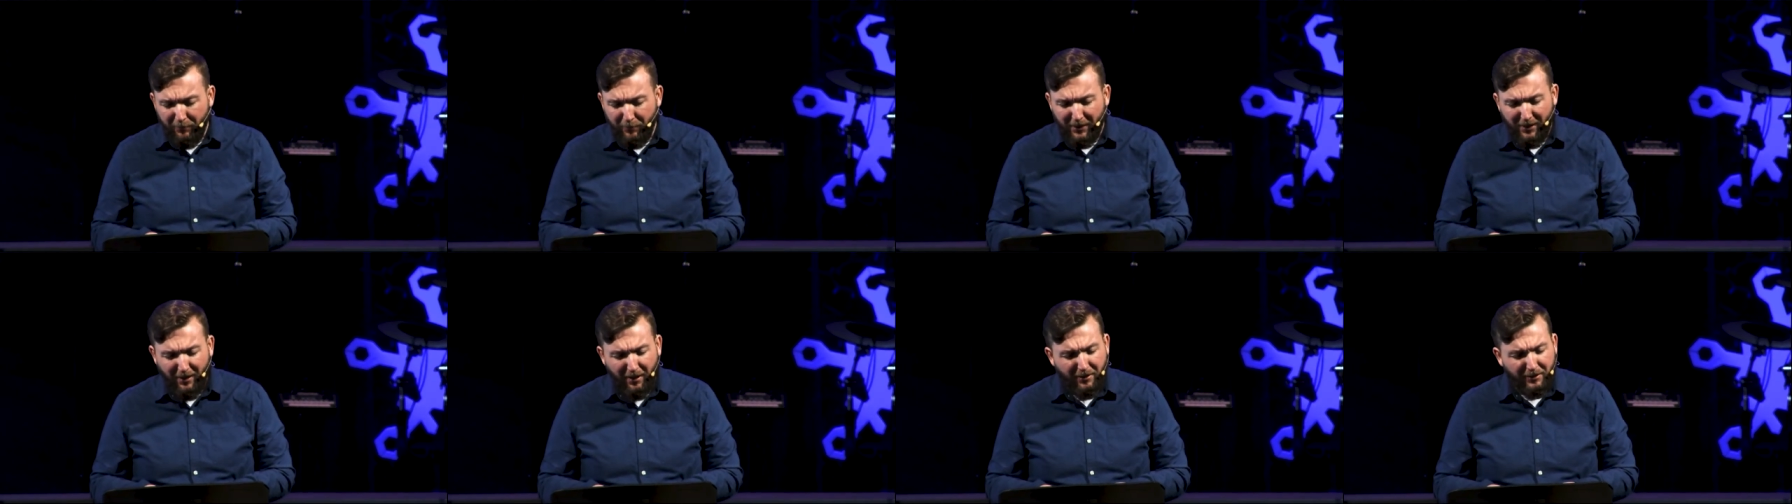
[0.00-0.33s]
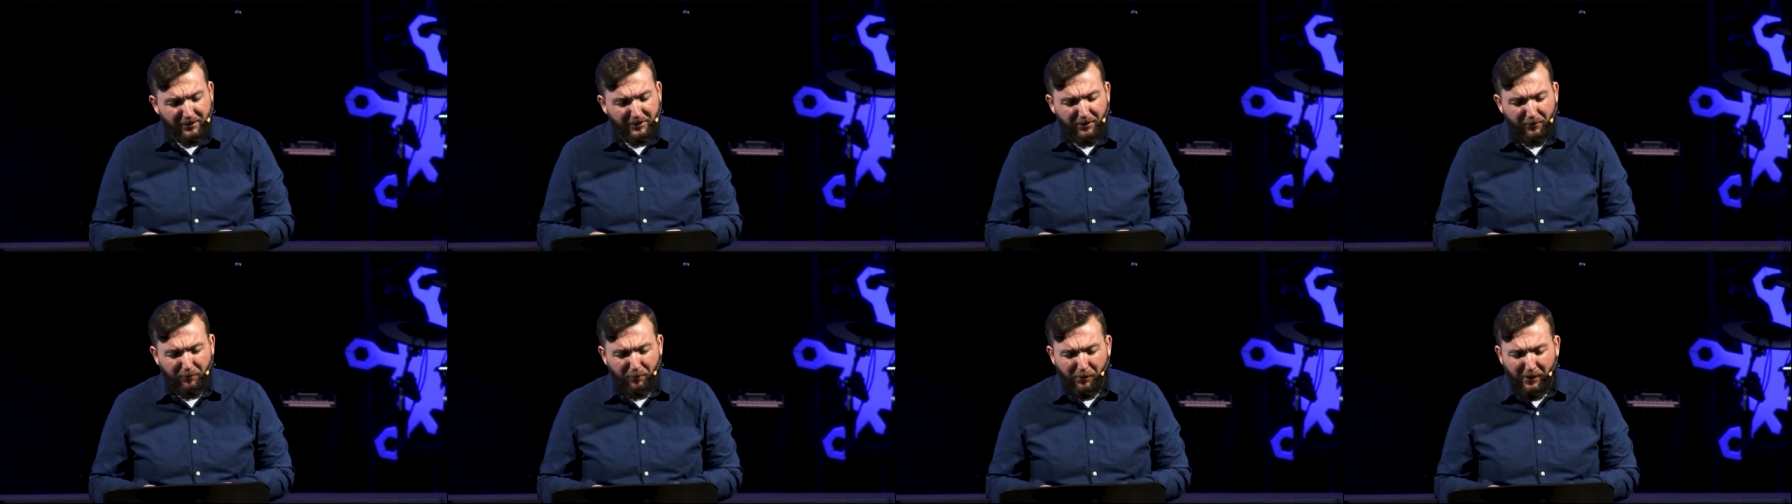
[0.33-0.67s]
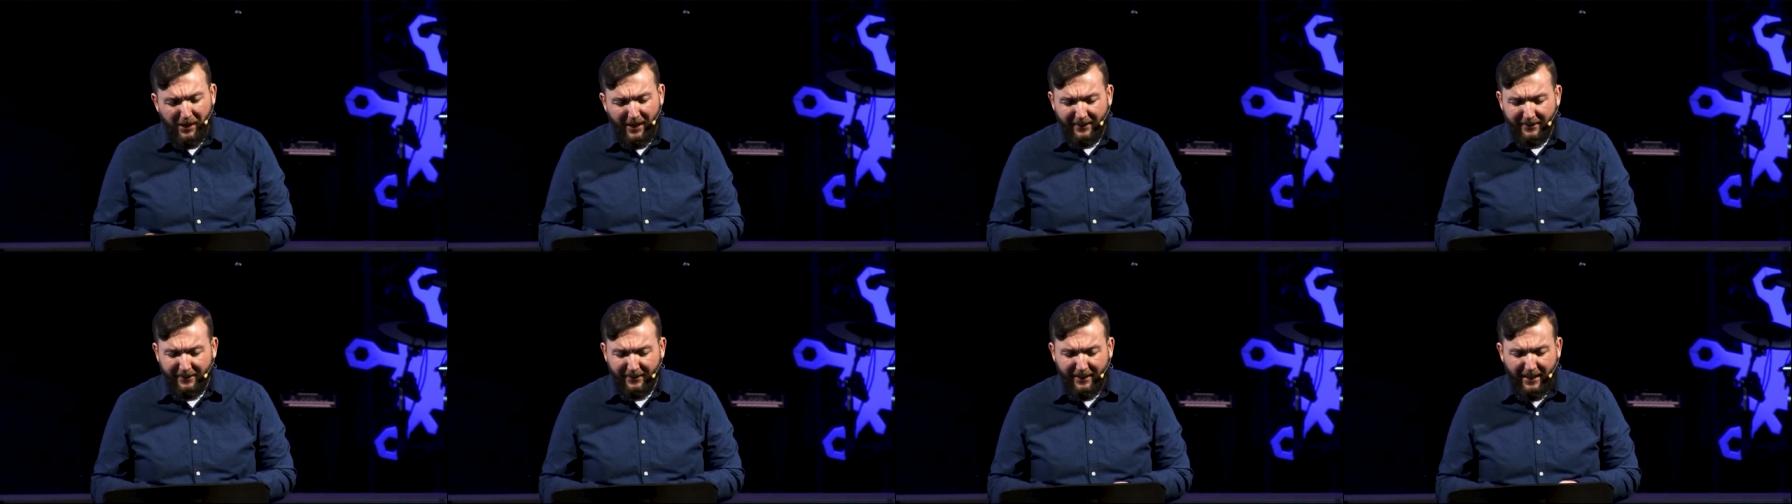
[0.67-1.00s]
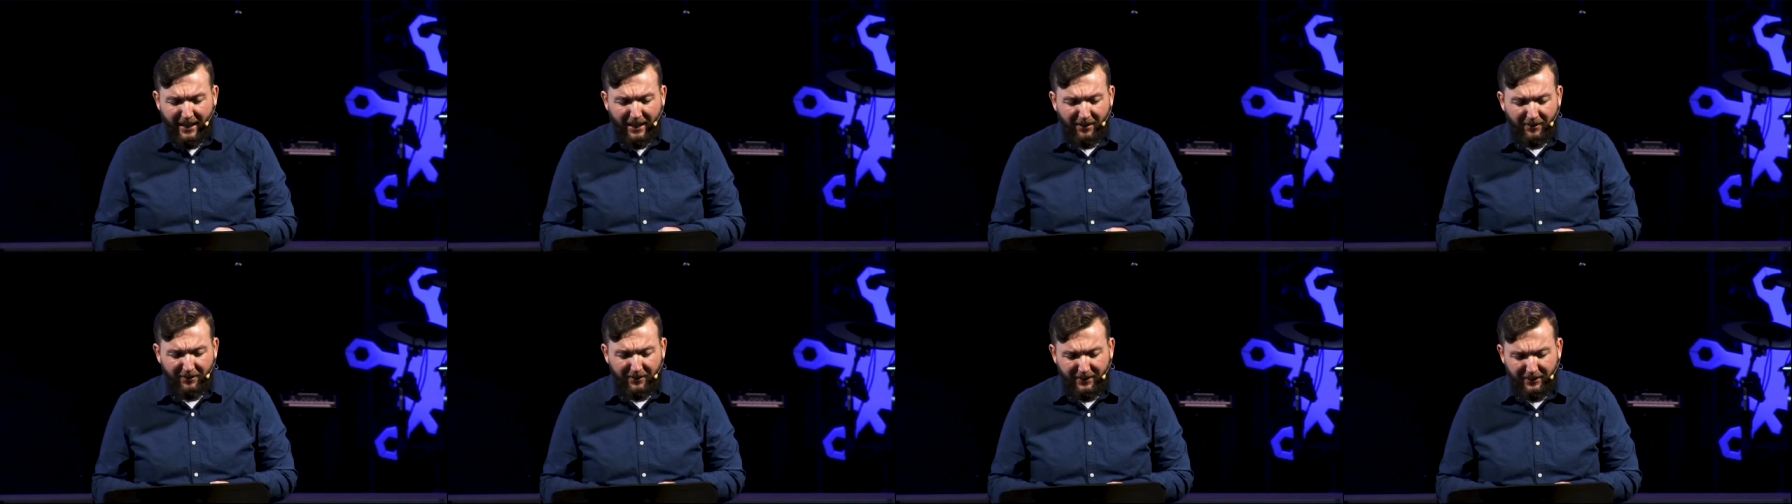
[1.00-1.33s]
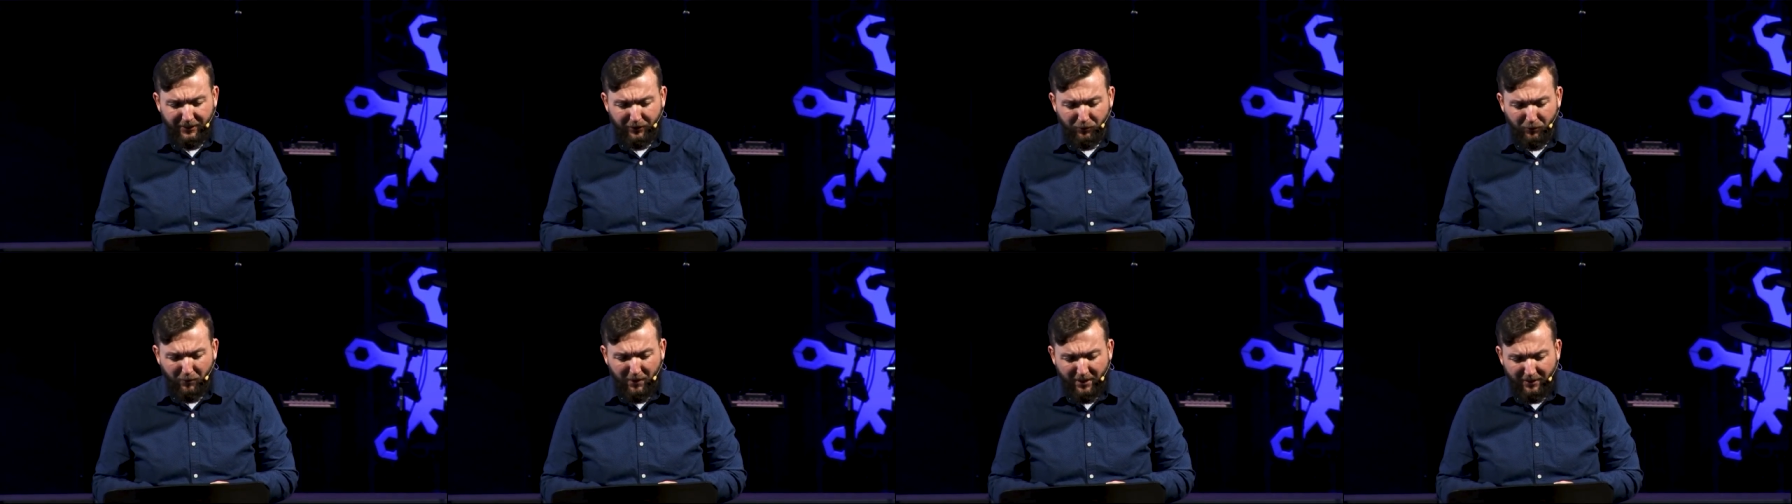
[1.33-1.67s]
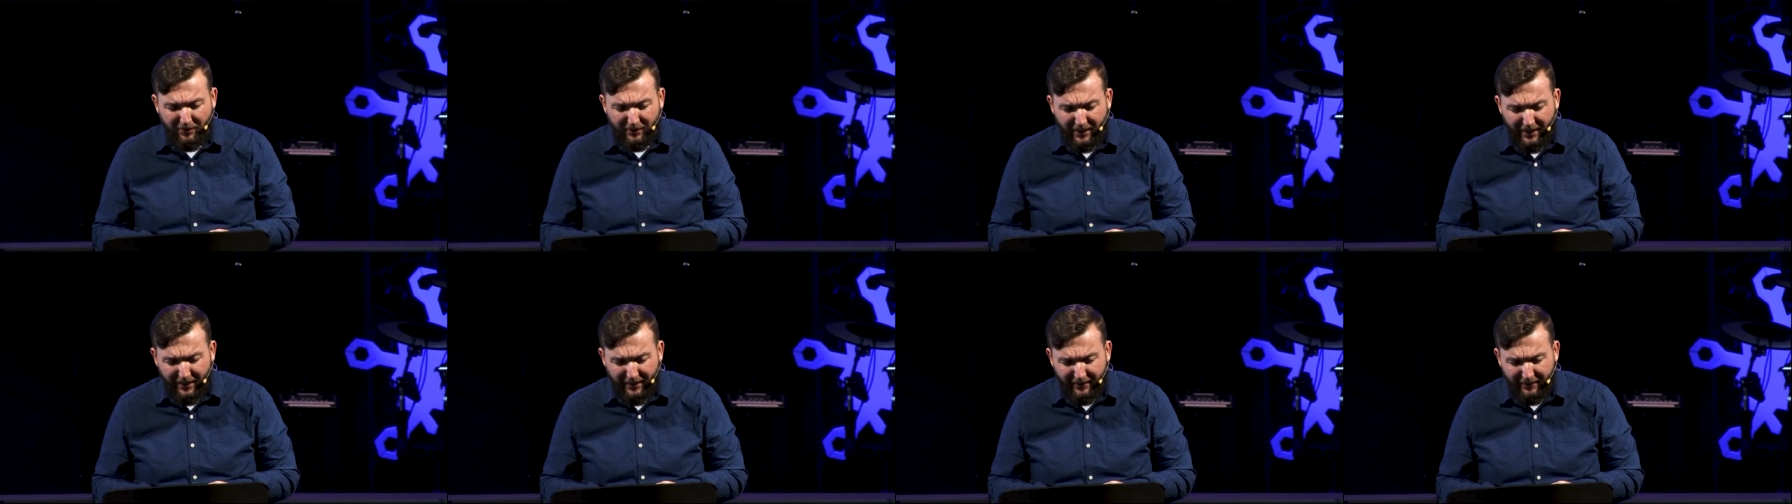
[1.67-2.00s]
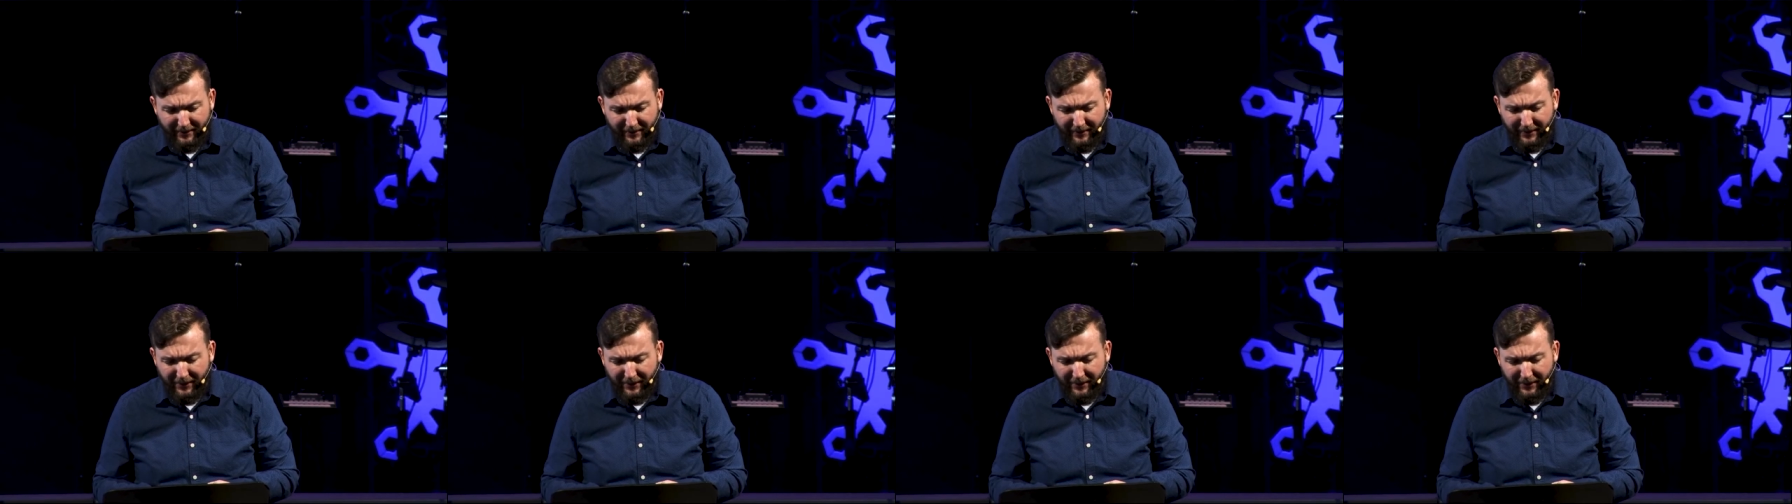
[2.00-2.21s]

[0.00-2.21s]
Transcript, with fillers: but also practicality as well, God,